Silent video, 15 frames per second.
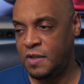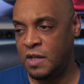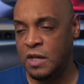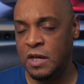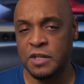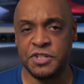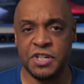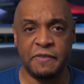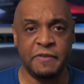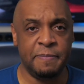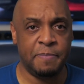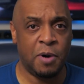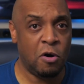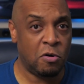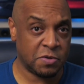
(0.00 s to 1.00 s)
but Chevy
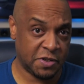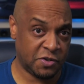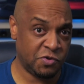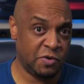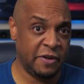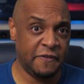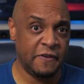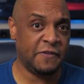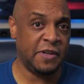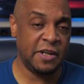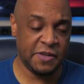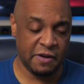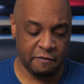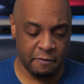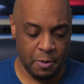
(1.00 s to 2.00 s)
Bolt, 2015
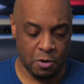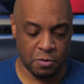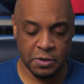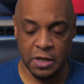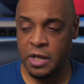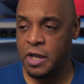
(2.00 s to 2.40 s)
Chevy Bolt.